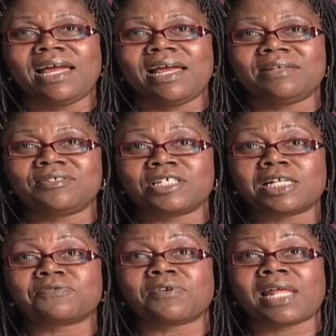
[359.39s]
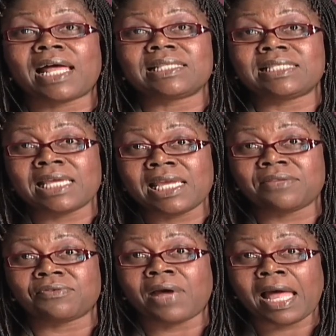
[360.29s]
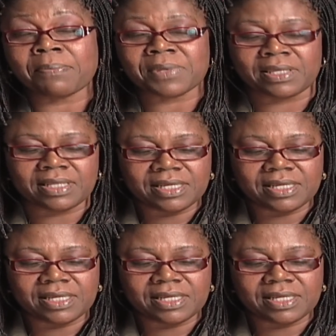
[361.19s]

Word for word: And just for that day to mm. happen.